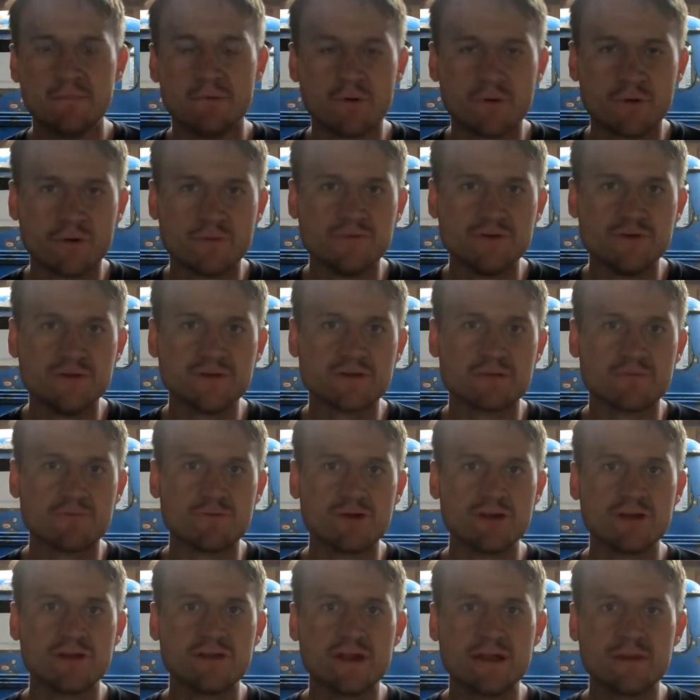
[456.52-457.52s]
but what I'm doing is I'm
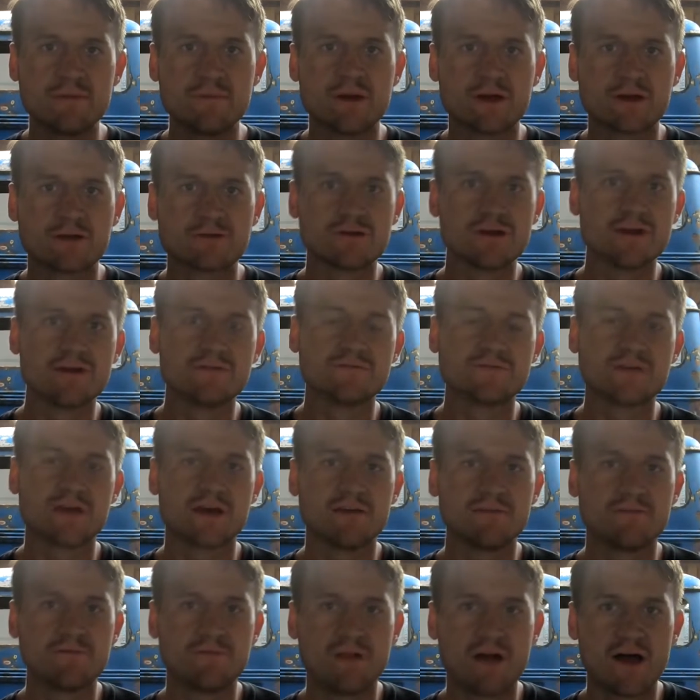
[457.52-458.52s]
really letting my creative
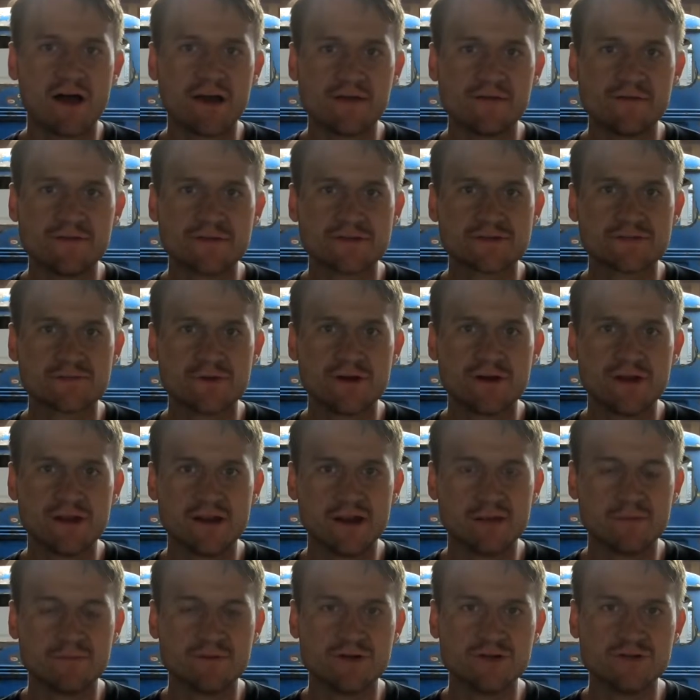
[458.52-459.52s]
side fly on this one, and
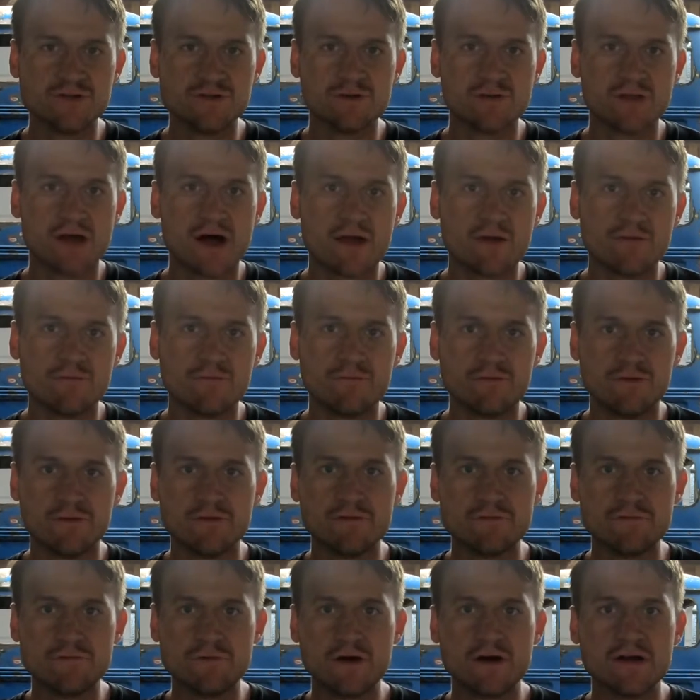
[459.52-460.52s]
I'm going to do a lot of really
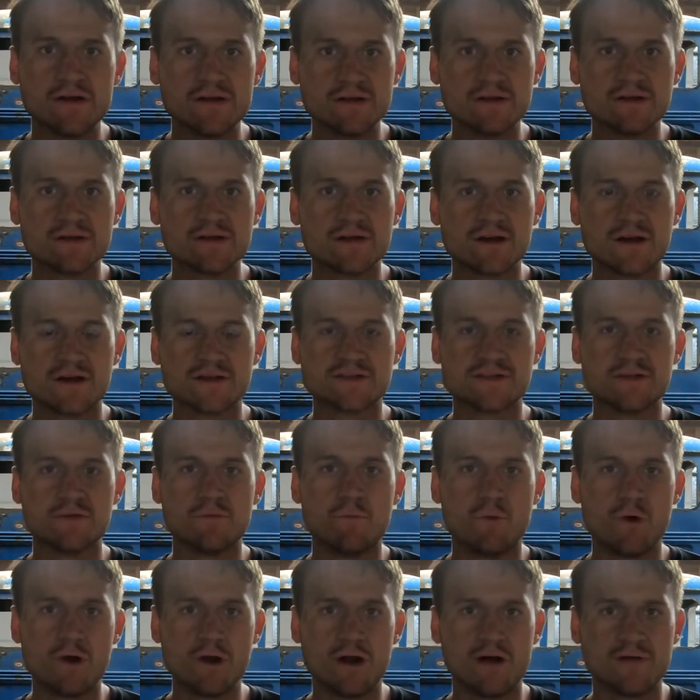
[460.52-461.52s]
fun
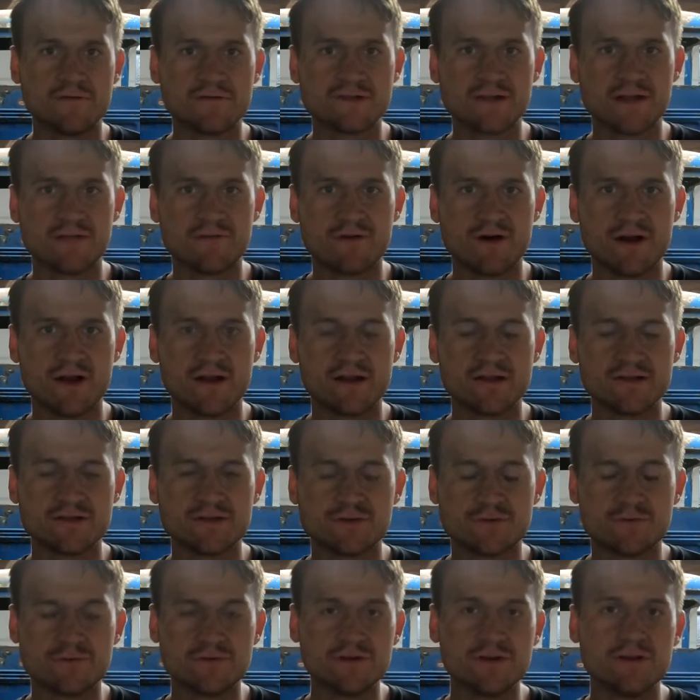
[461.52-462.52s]
custom one-off stuff on it
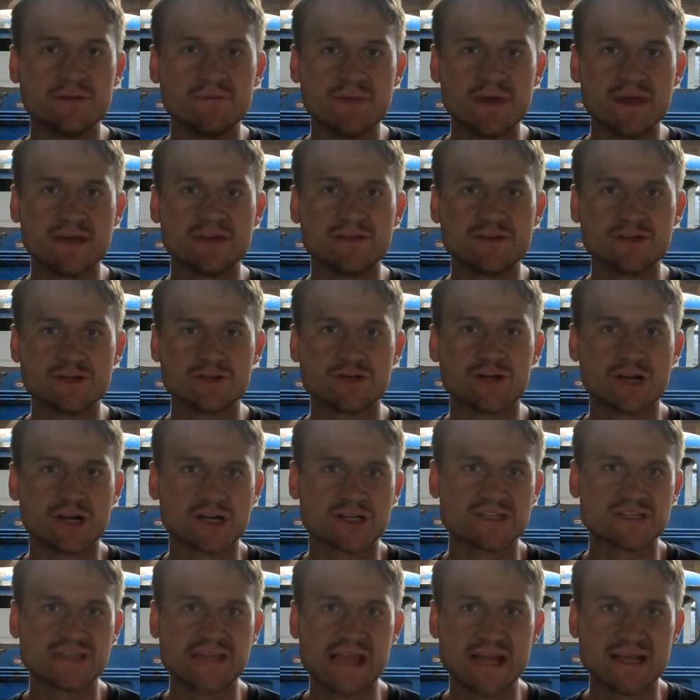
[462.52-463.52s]
to really make this truck
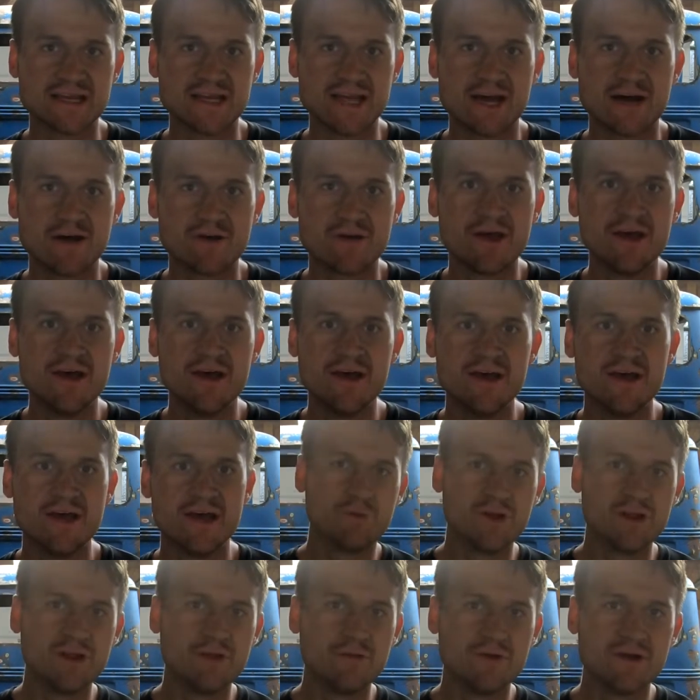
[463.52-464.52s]
stand out.
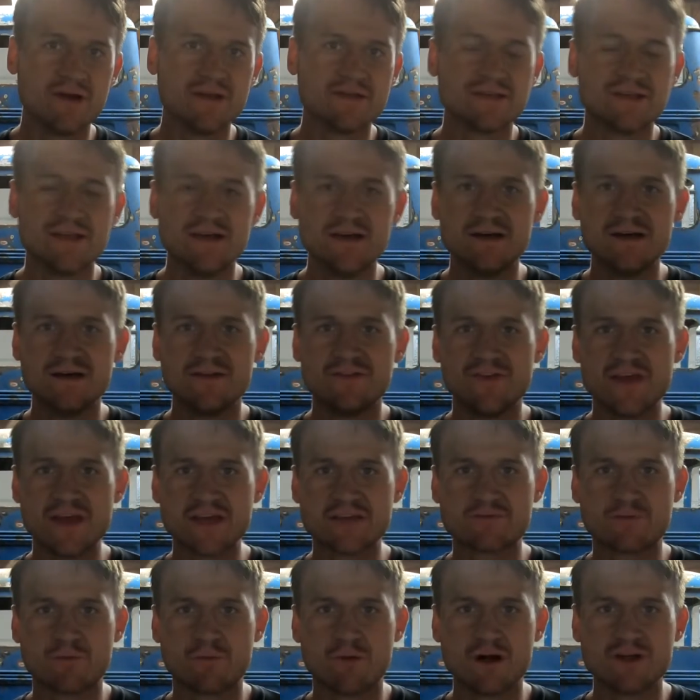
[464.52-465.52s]
But anyways,
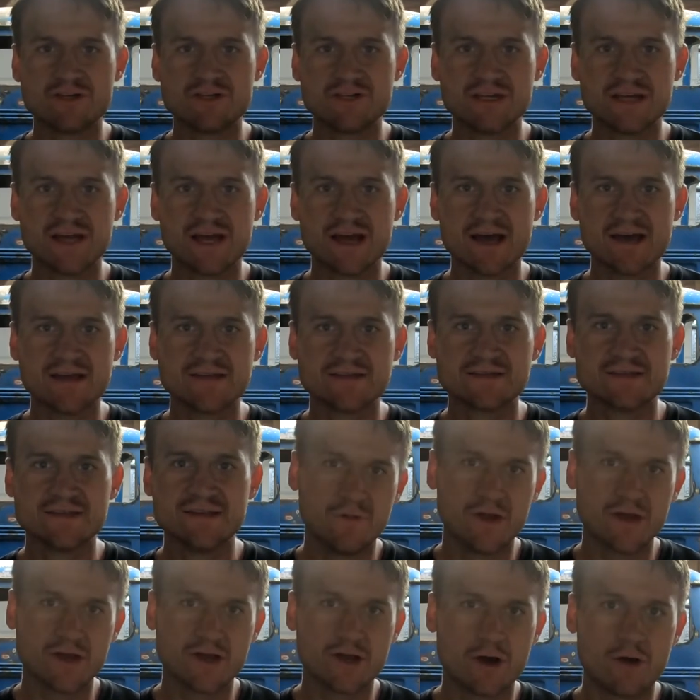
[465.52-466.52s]
thanks for watching, guys.
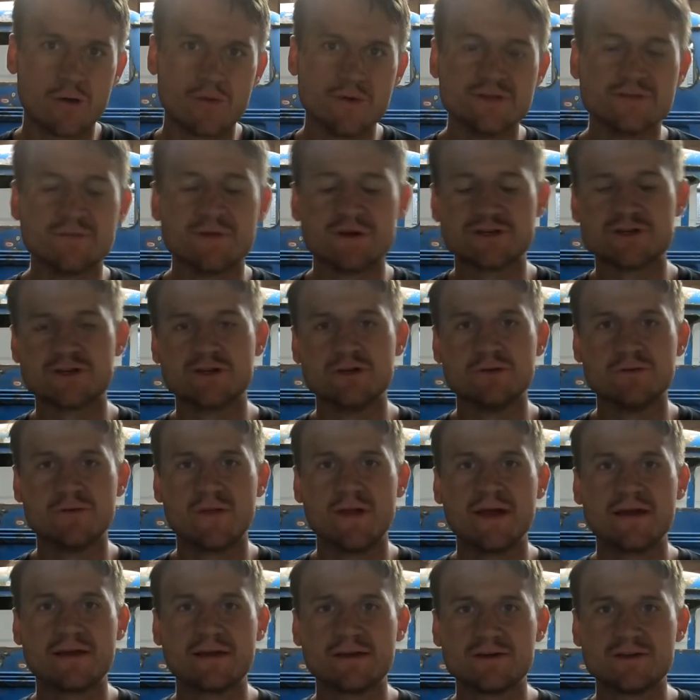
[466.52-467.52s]
Like always, make sure you
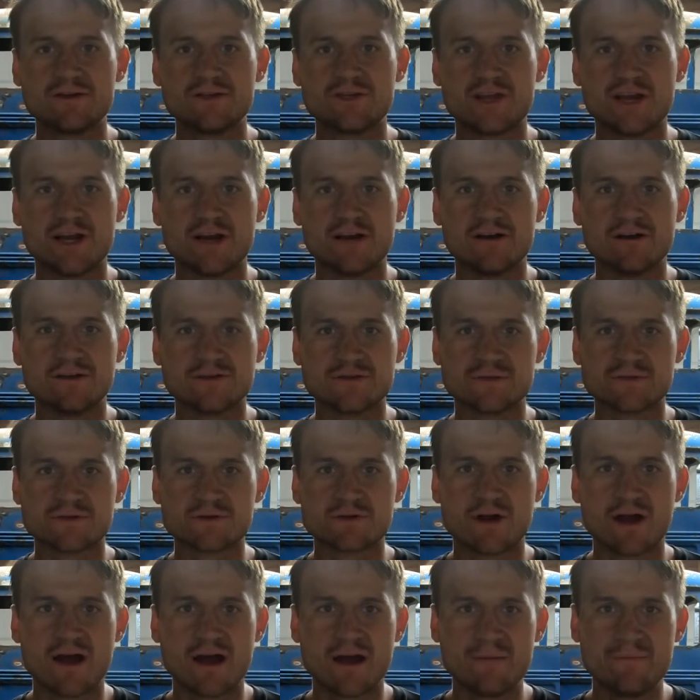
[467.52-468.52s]
like, share, and
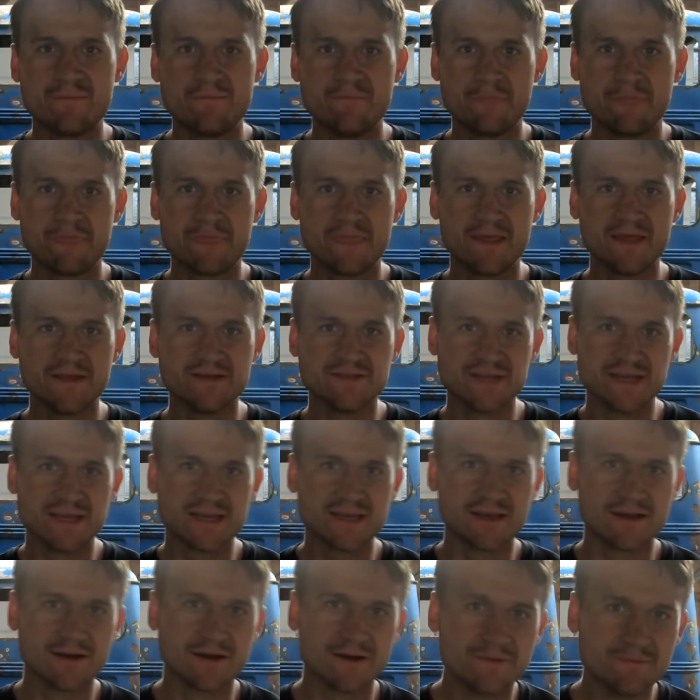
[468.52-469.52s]
subscribe, and take
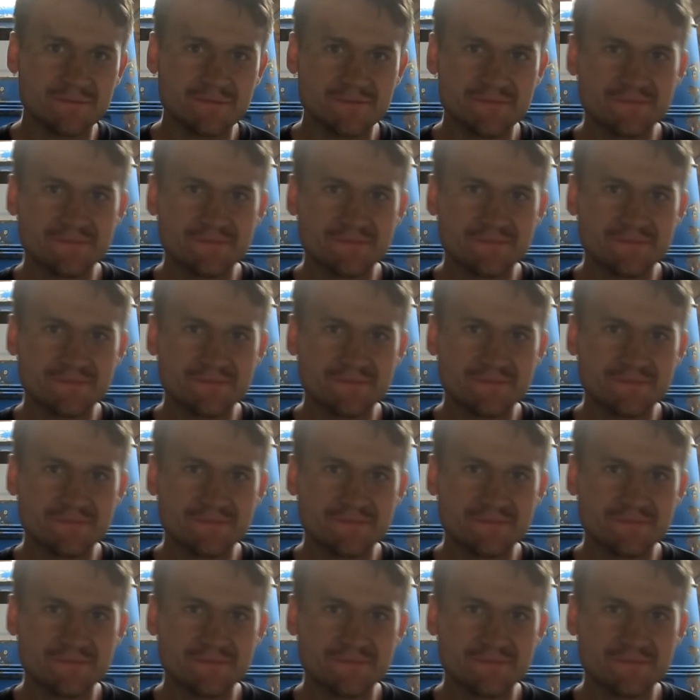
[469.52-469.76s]
care.